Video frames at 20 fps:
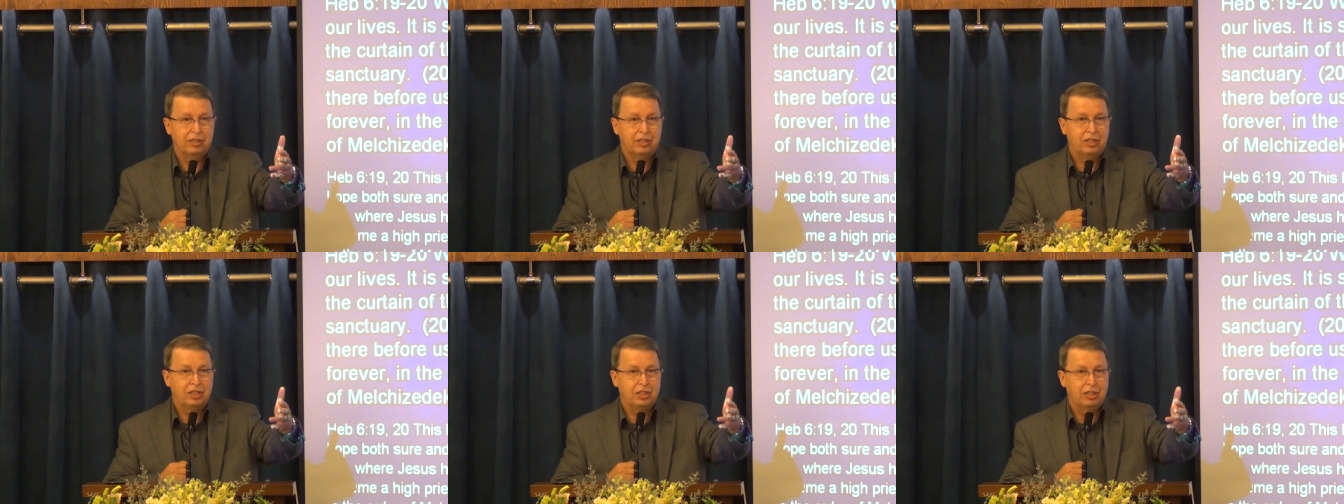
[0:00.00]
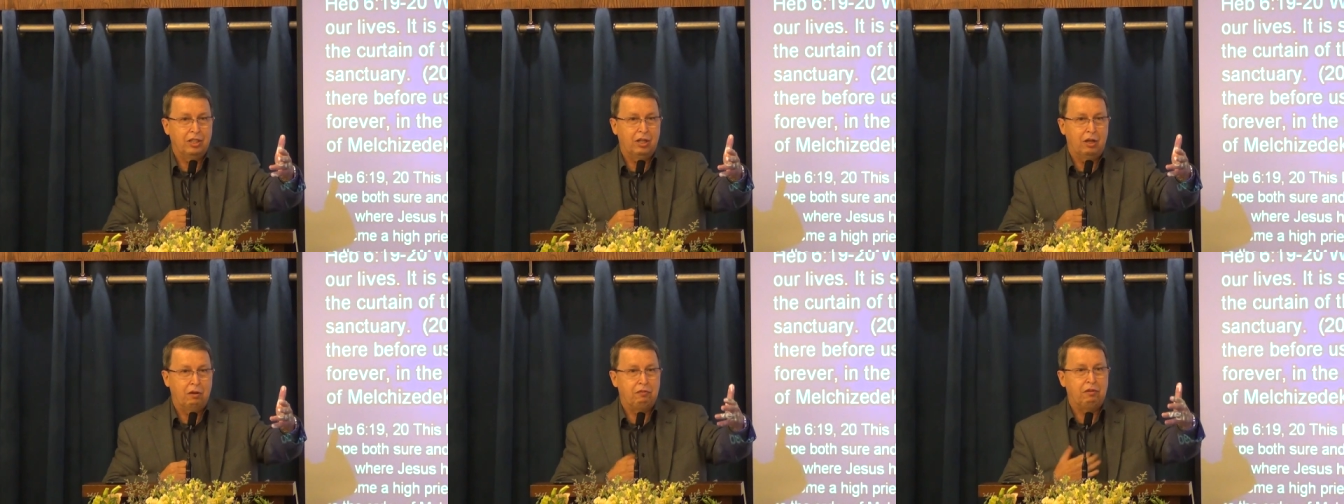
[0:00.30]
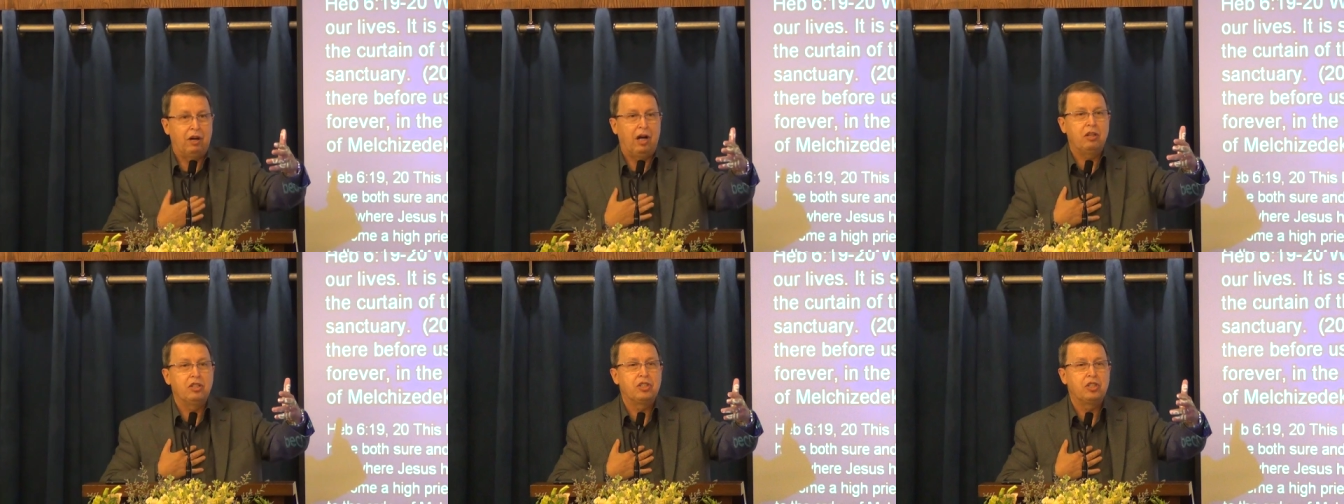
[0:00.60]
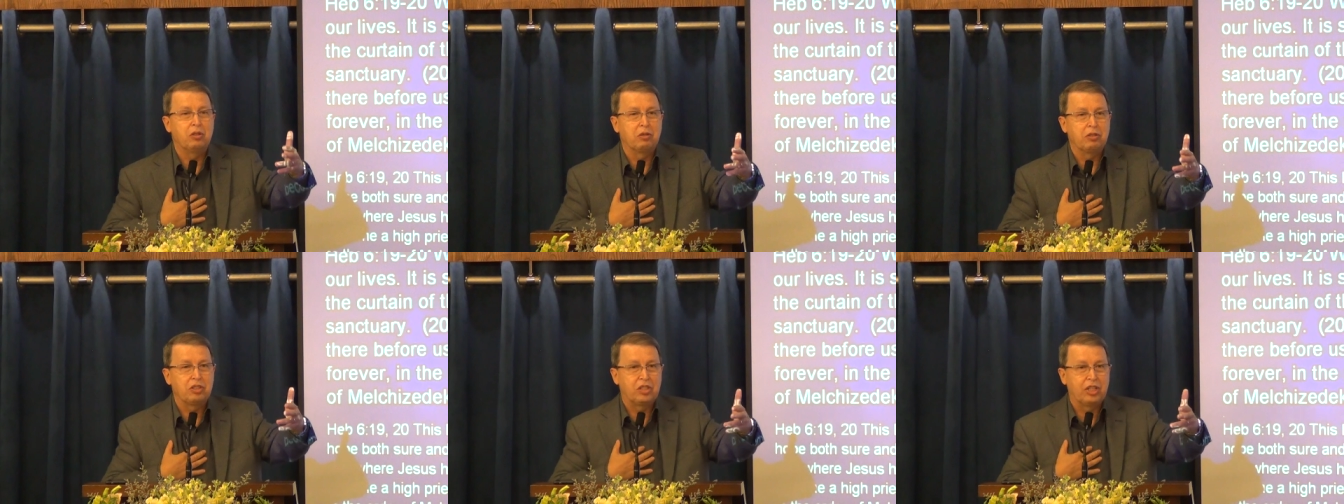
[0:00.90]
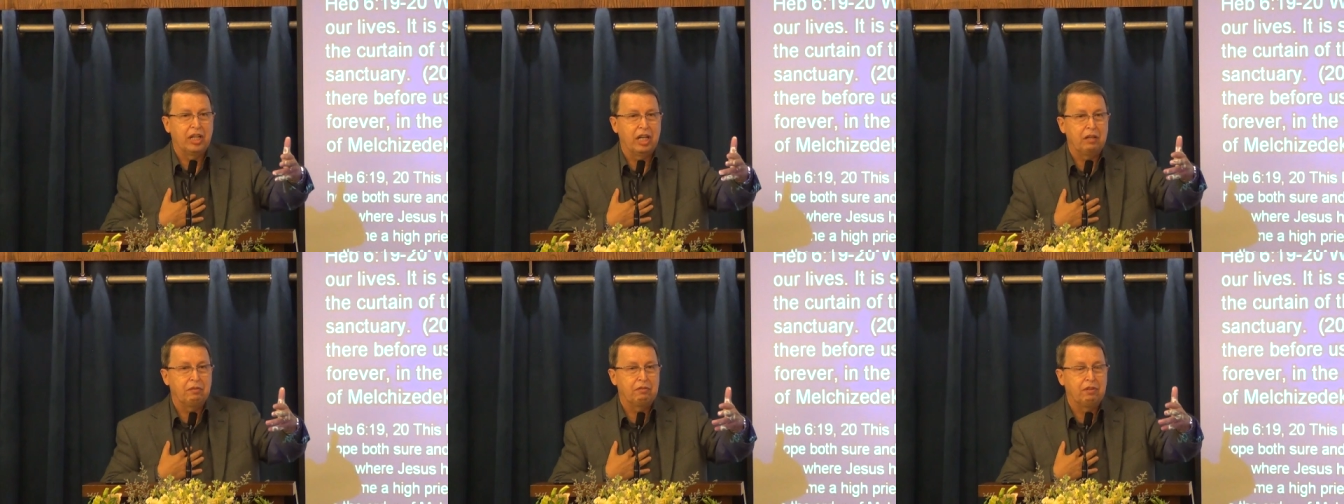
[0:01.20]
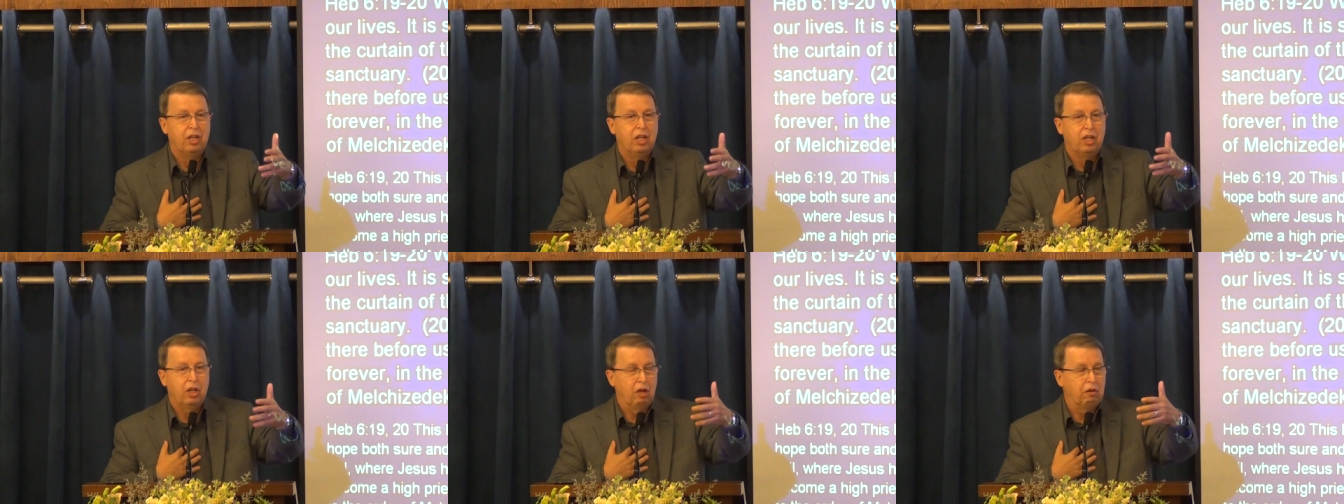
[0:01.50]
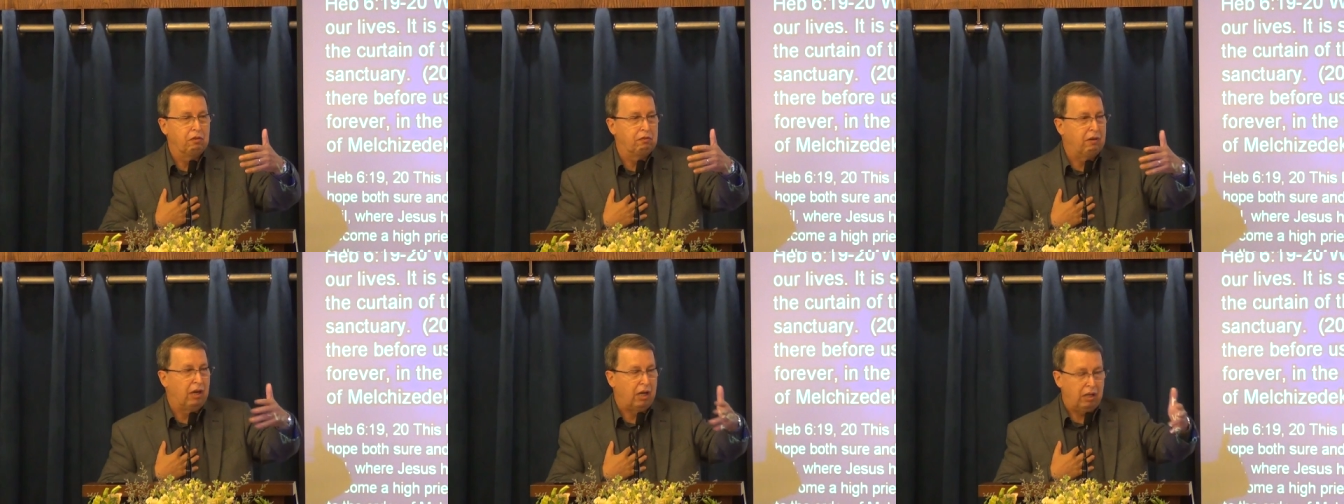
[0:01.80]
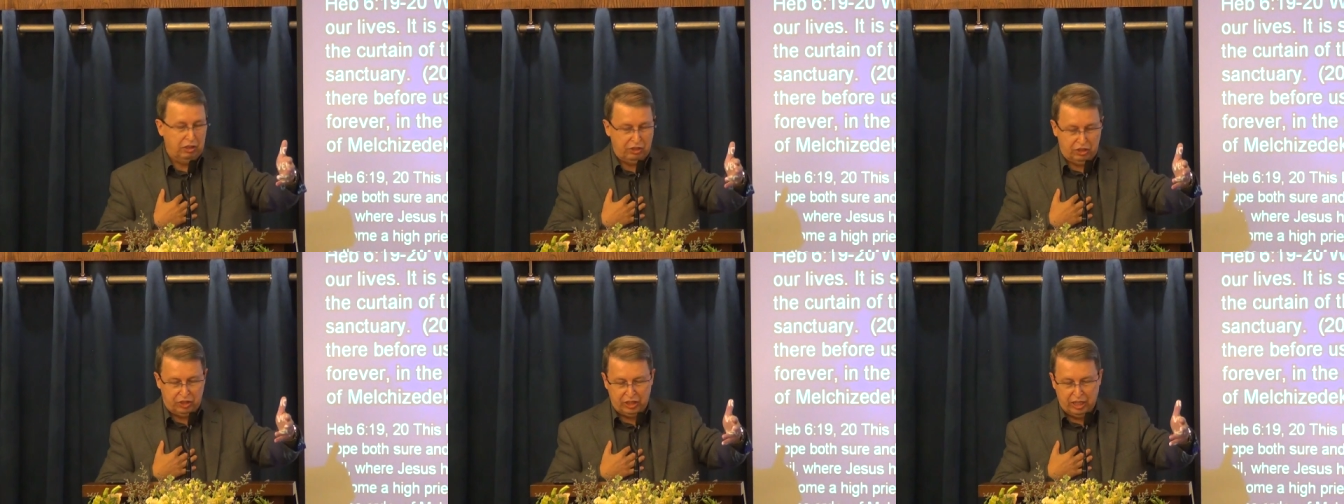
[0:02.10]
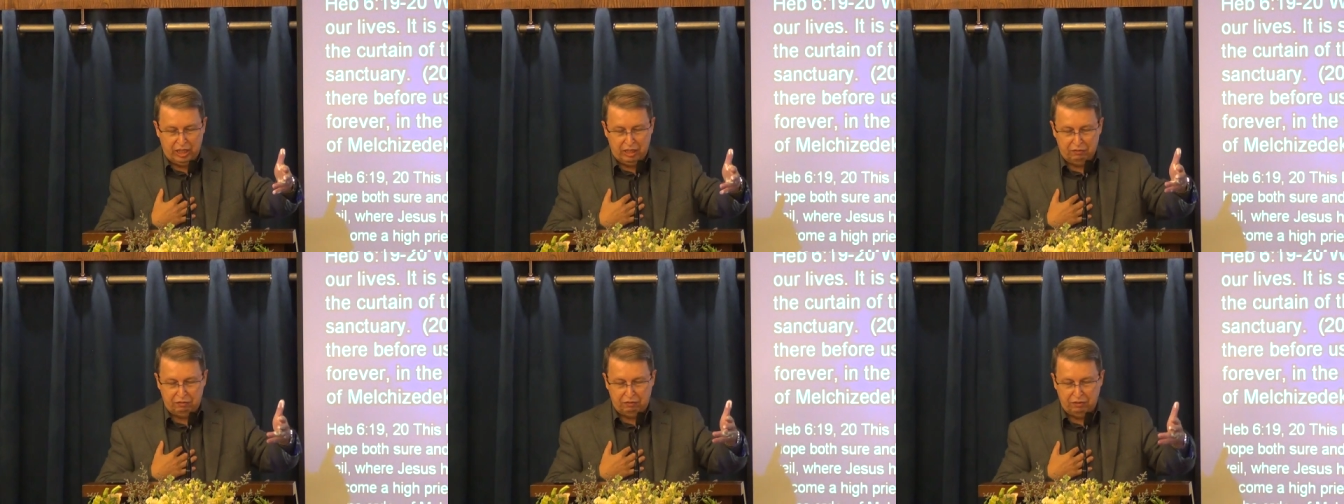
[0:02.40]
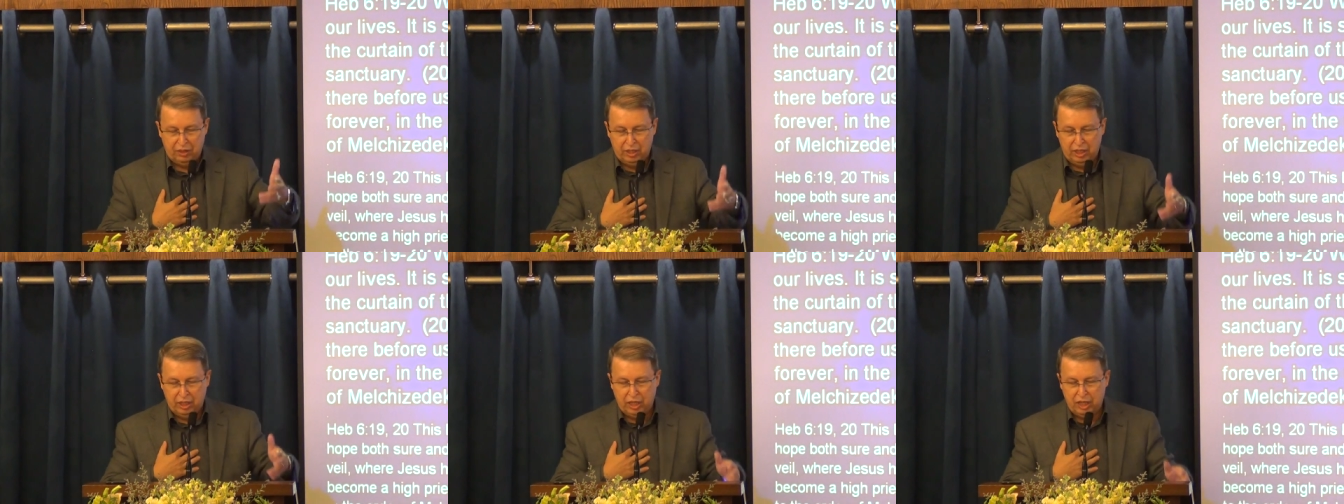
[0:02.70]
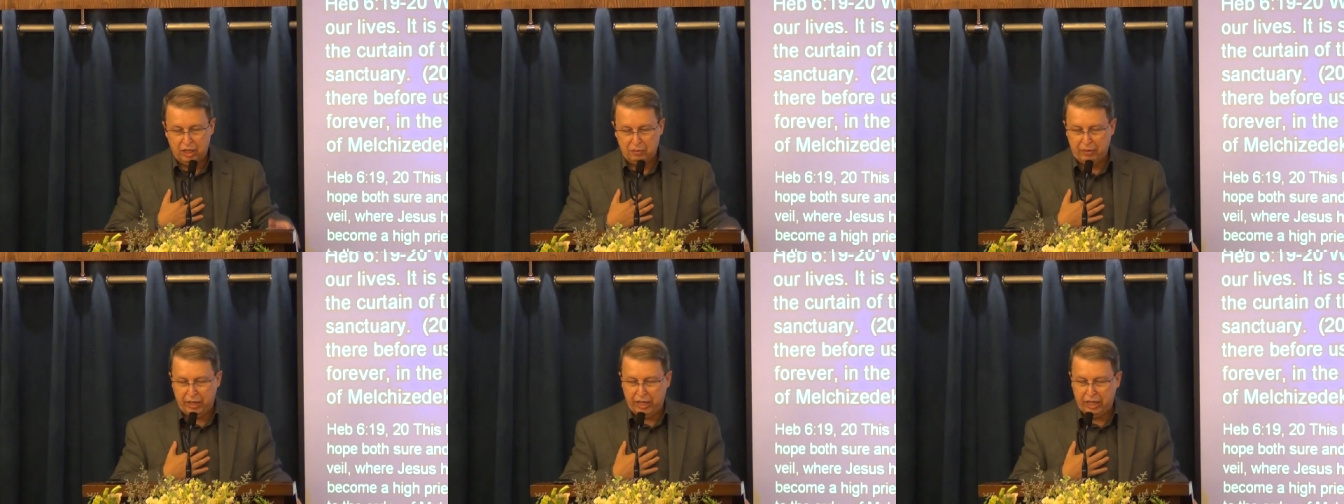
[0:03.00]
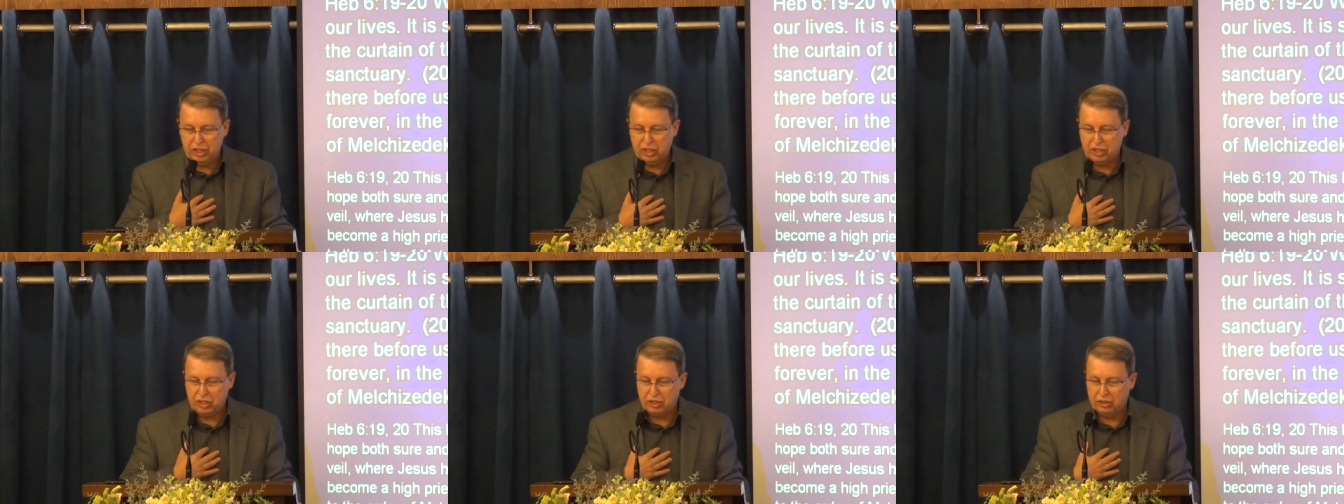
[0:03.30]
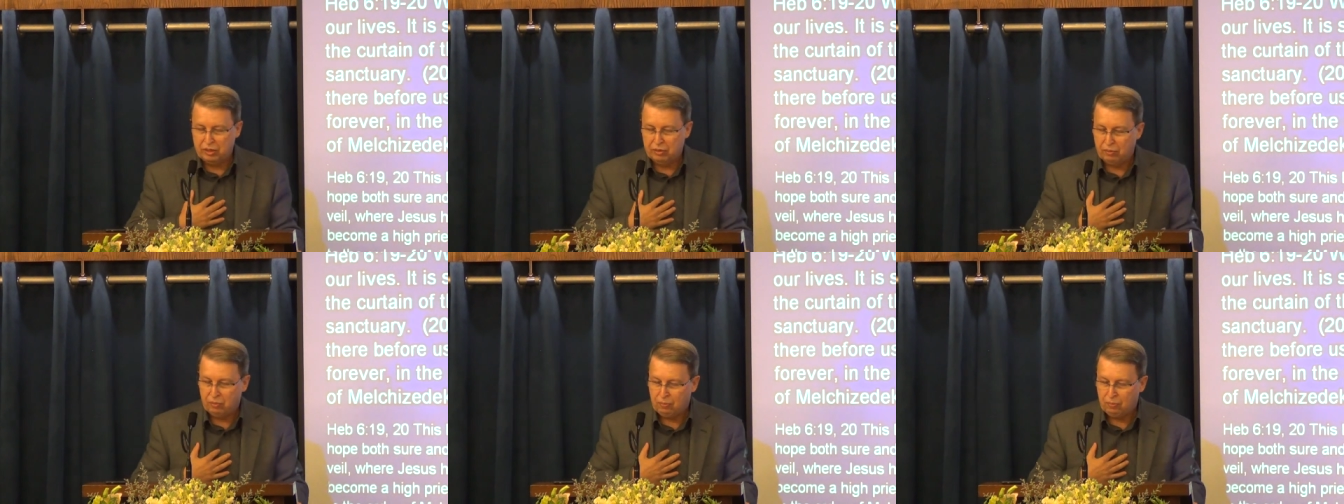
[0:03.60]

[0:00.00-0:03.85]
self-image.